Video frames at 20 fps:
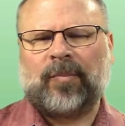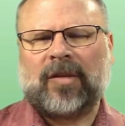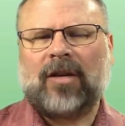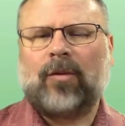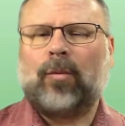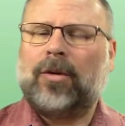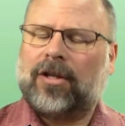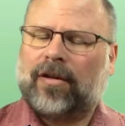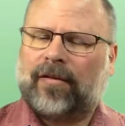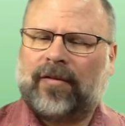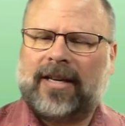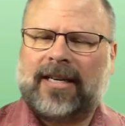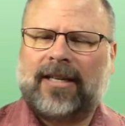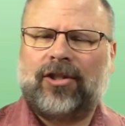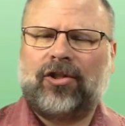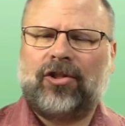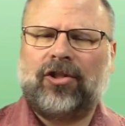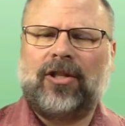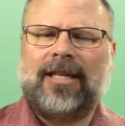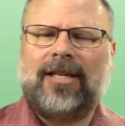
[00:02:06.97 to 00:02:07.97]
When you're
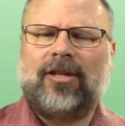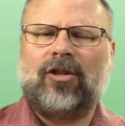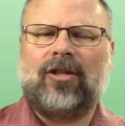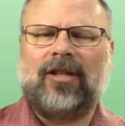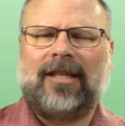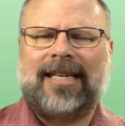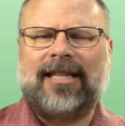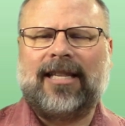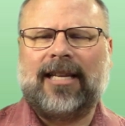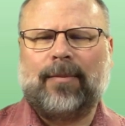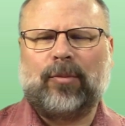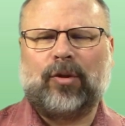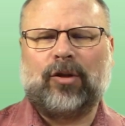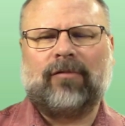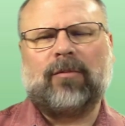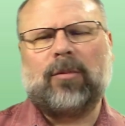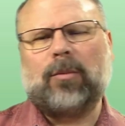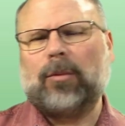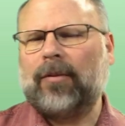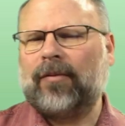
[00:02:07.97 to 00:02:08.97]
finished, you need to clean them to
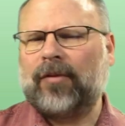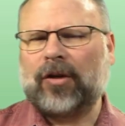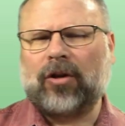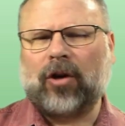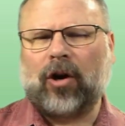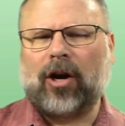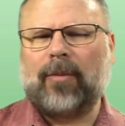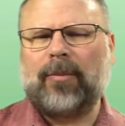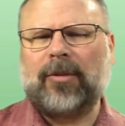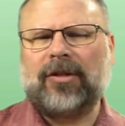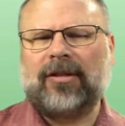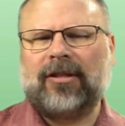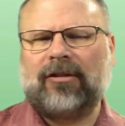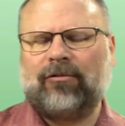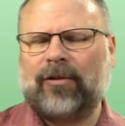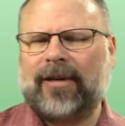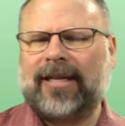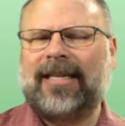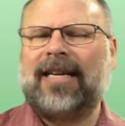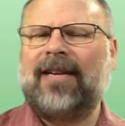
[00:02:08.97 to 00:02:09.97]
remove the carbon,
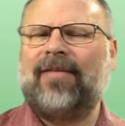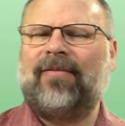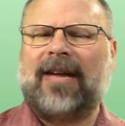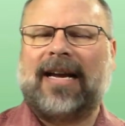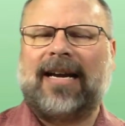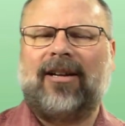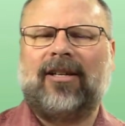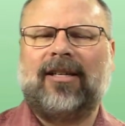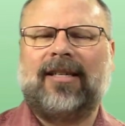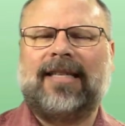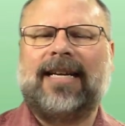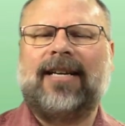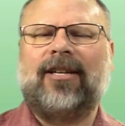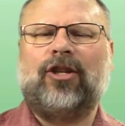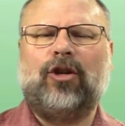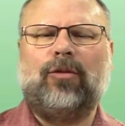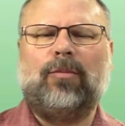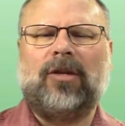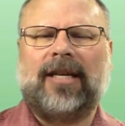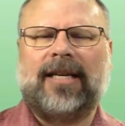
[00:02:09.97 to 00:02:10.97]
grit, and fouling that
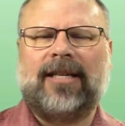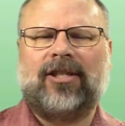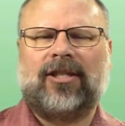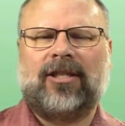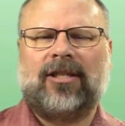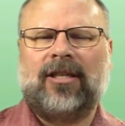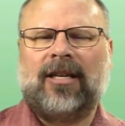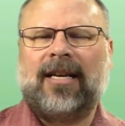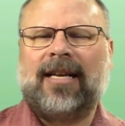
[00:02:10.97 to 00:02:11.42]
accumulates,